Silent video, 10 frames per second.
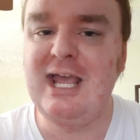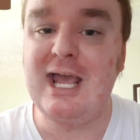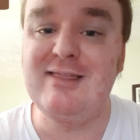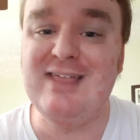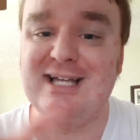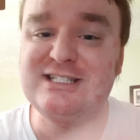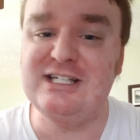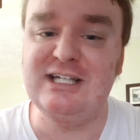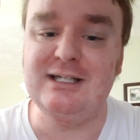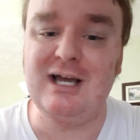And that's
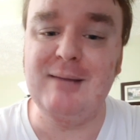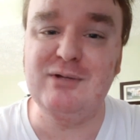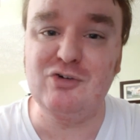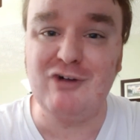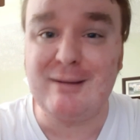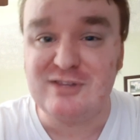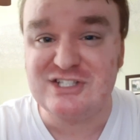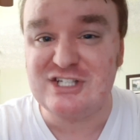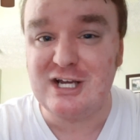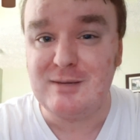it. I'm gonna wrap
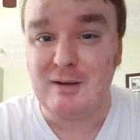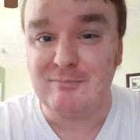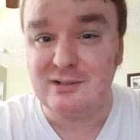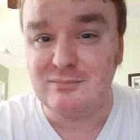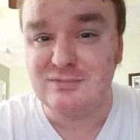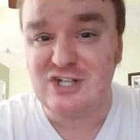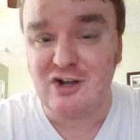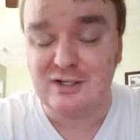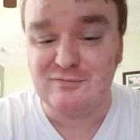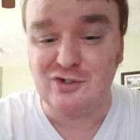this up. I've been
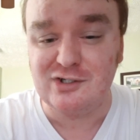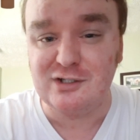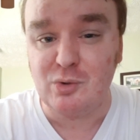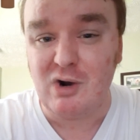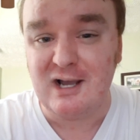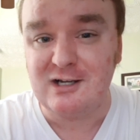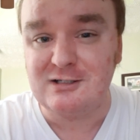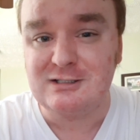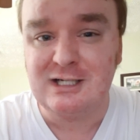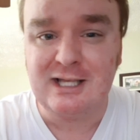talking for a
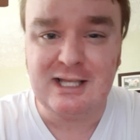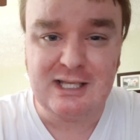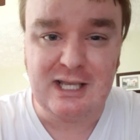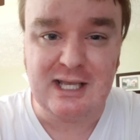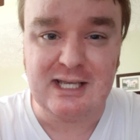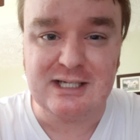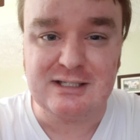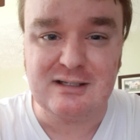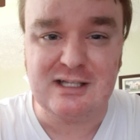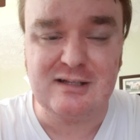while.
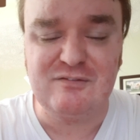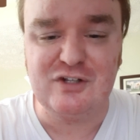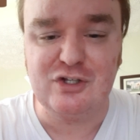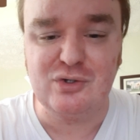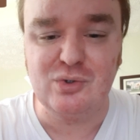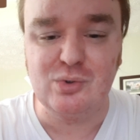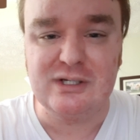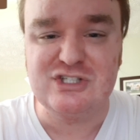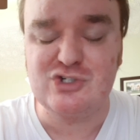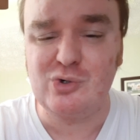And if you
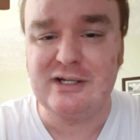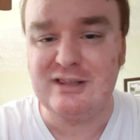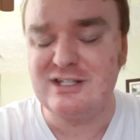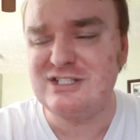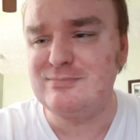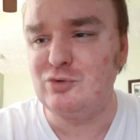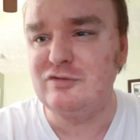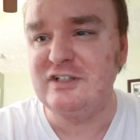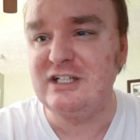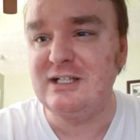enjoyed this
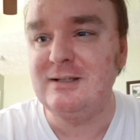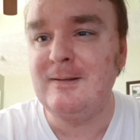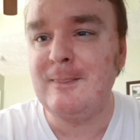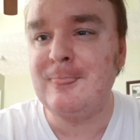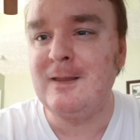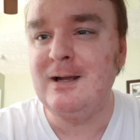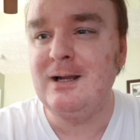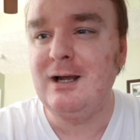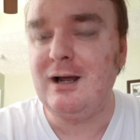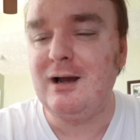movie,
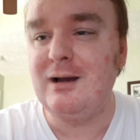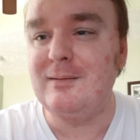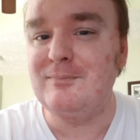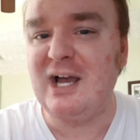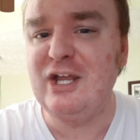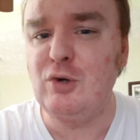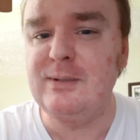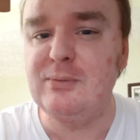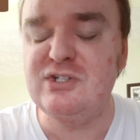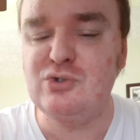I
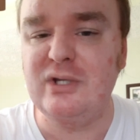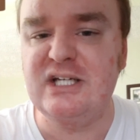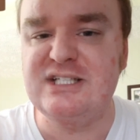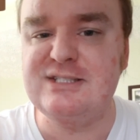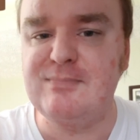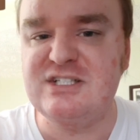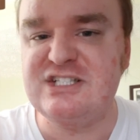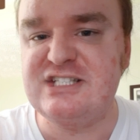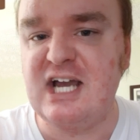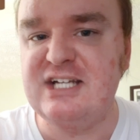hope you enjoyed it as much
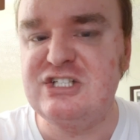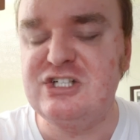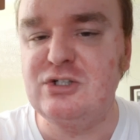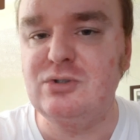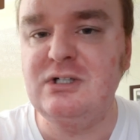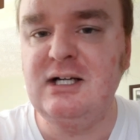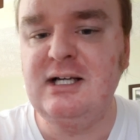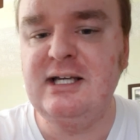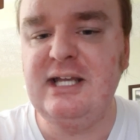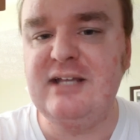as I do.
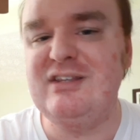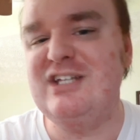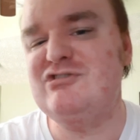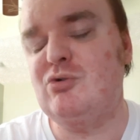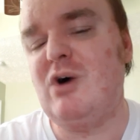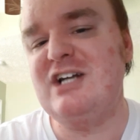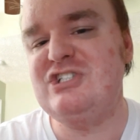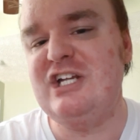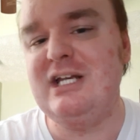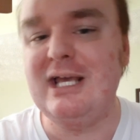And thanks for
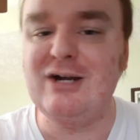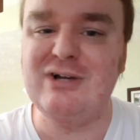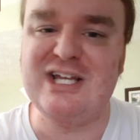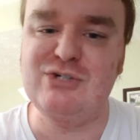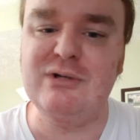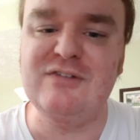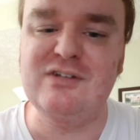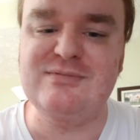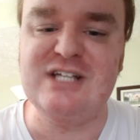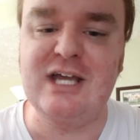watching, and I'll catch you on the
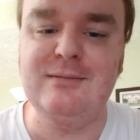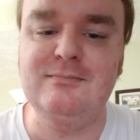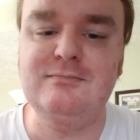flip side.